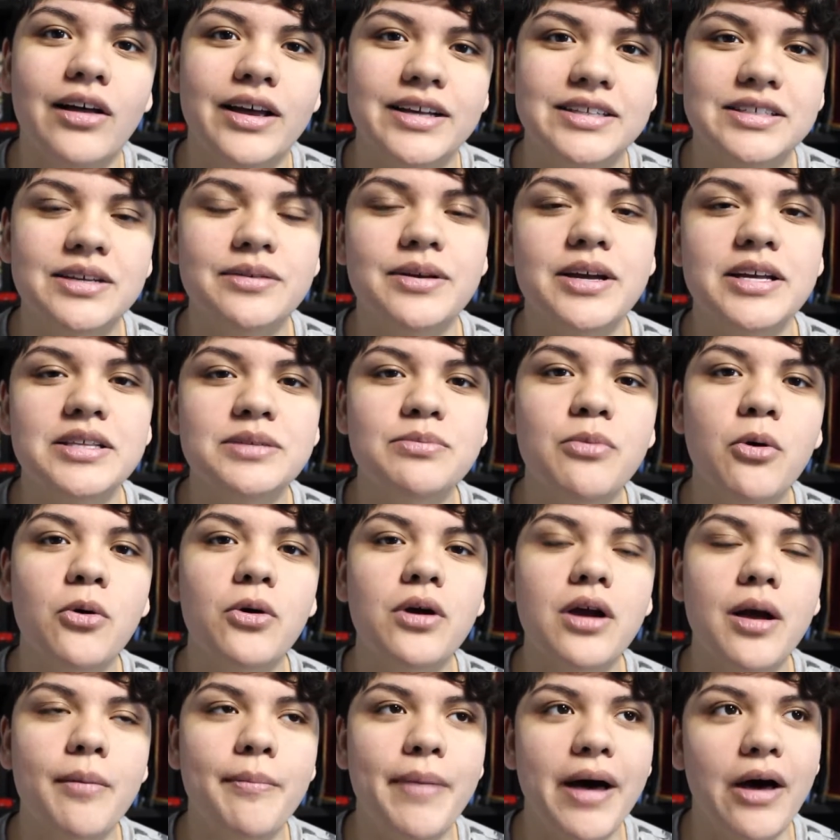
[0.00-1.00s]
It's
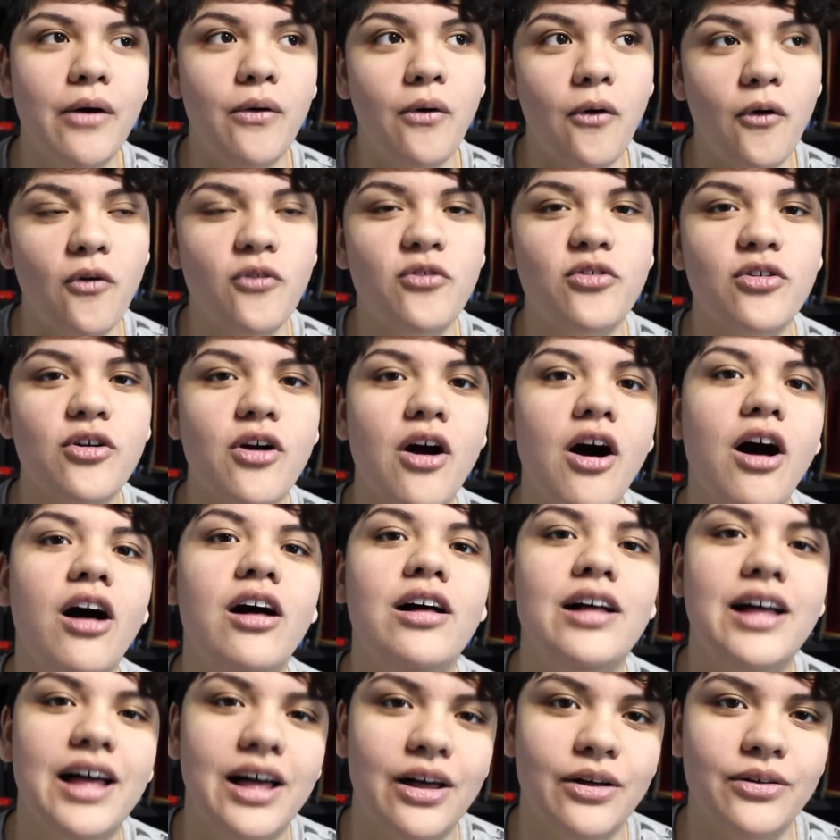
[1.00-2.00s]
more about
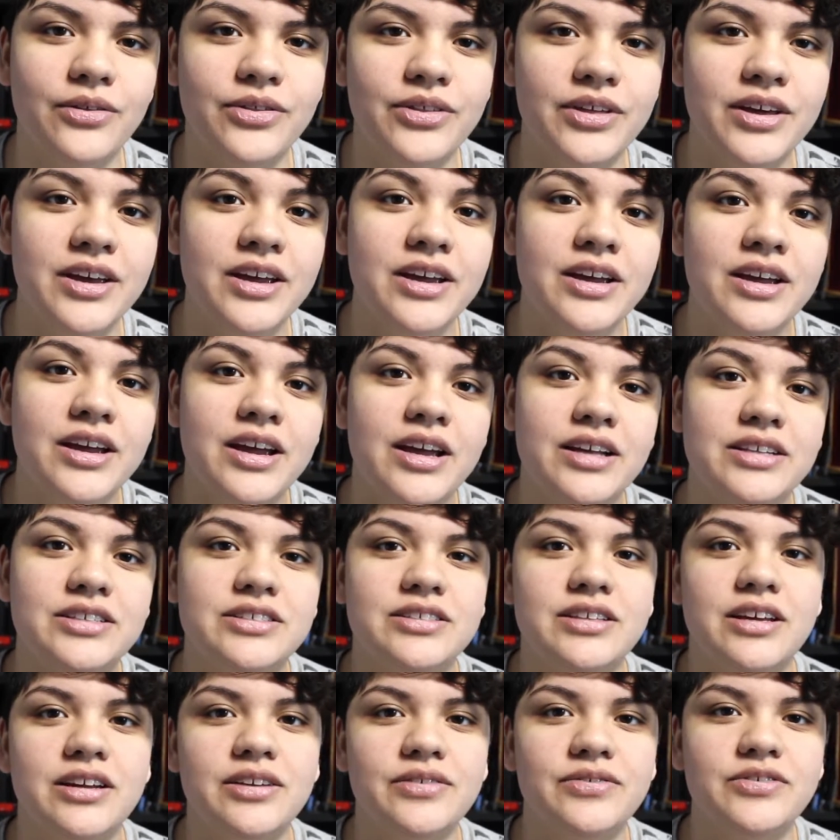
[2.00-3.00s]
overall health
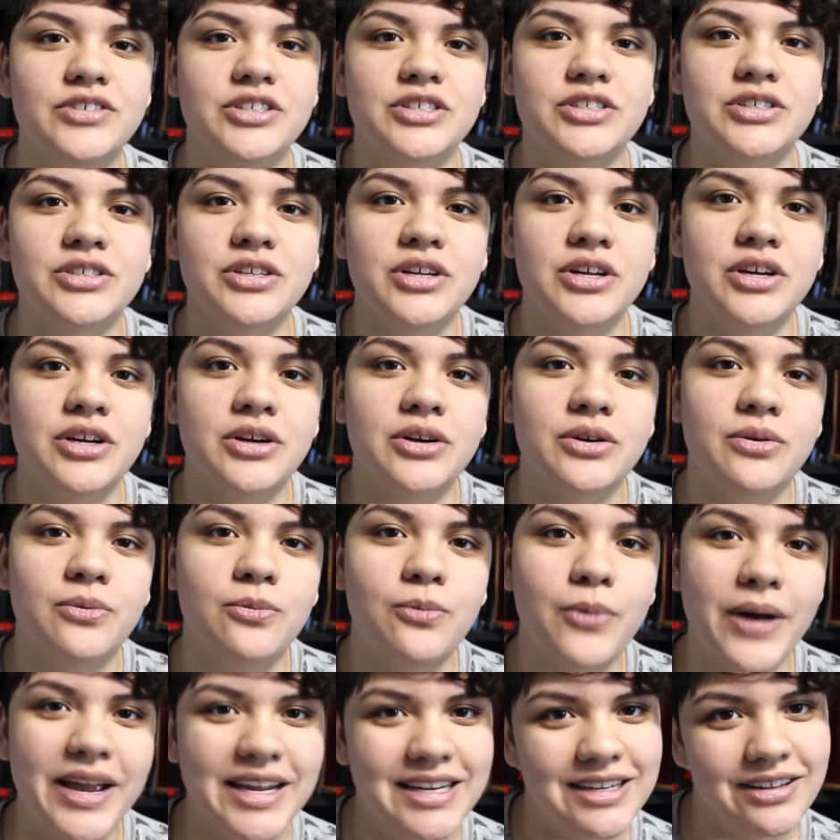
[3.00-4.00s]
instead of just
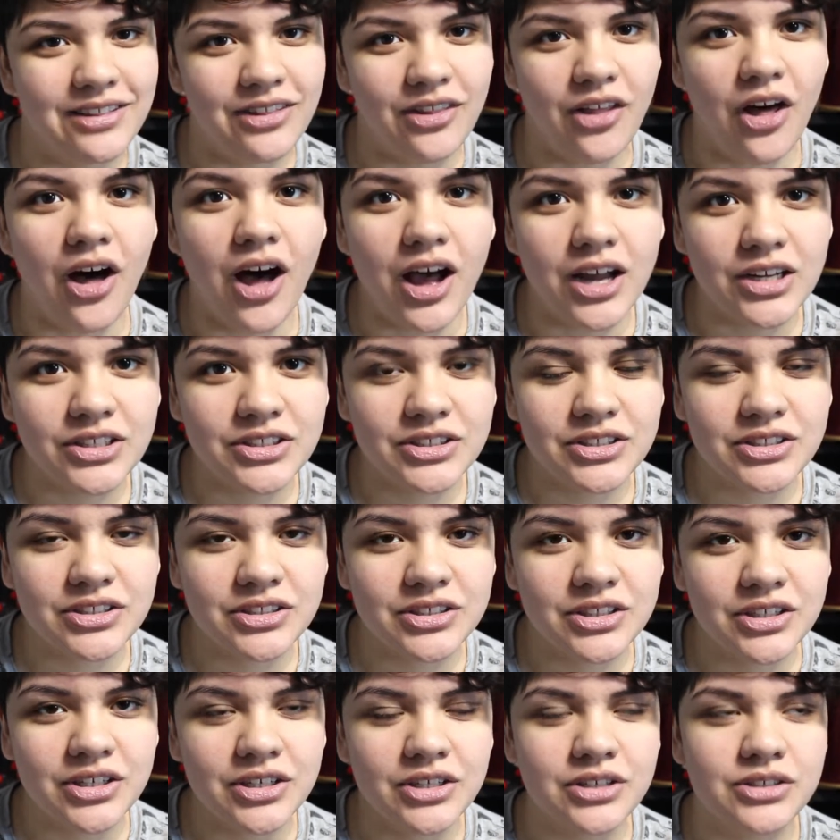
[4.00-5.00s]
weight loss.
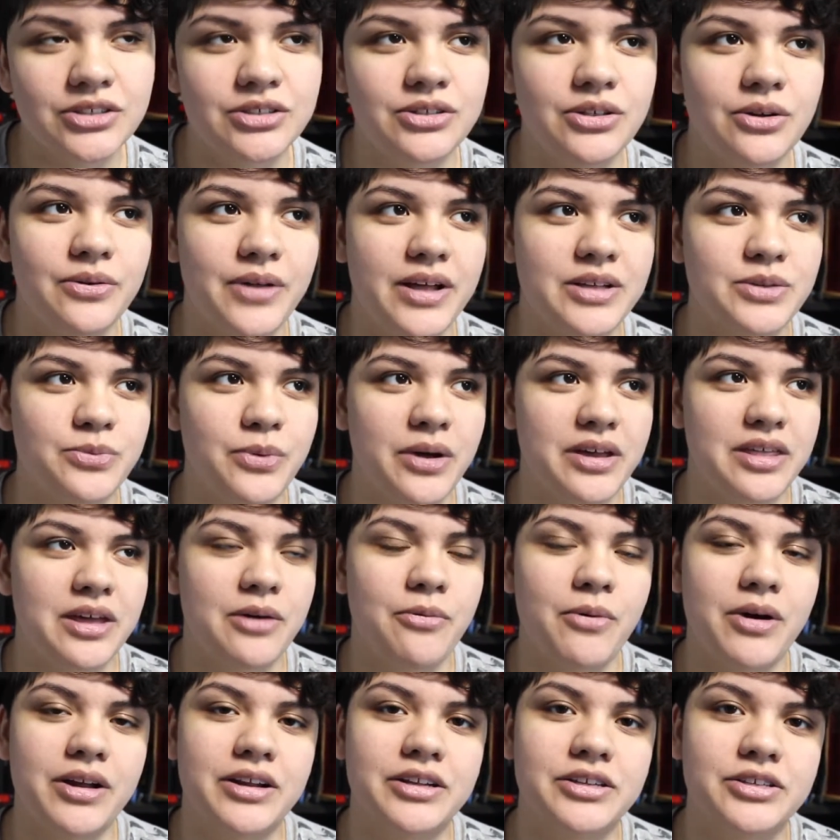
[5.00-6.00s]
So that's why they
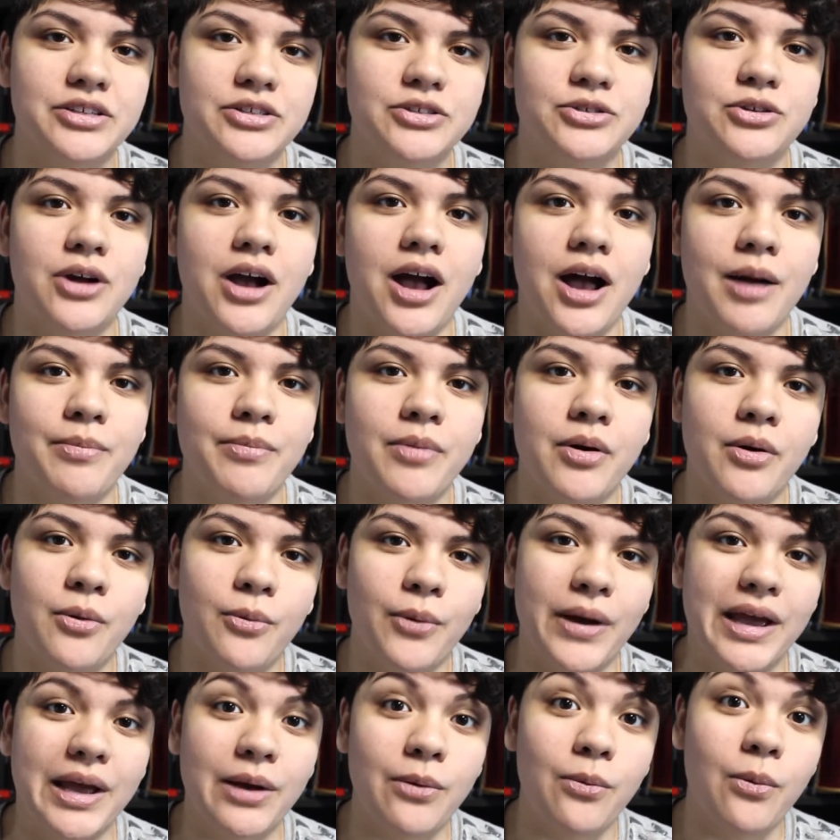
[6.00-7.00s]
wanted to drop
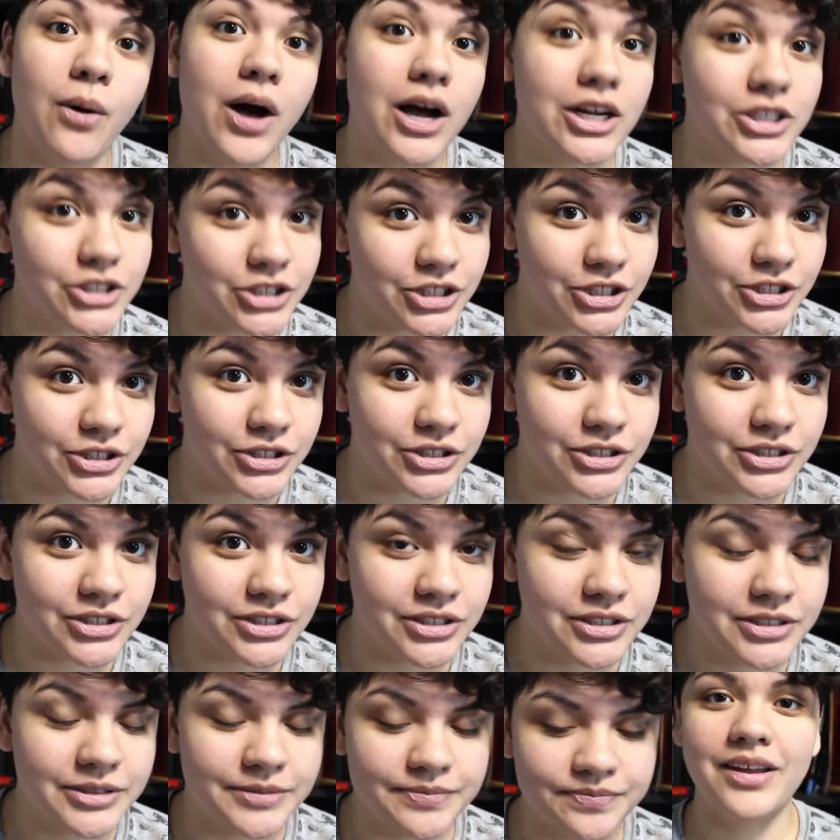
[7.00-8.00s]
Weight Watchers.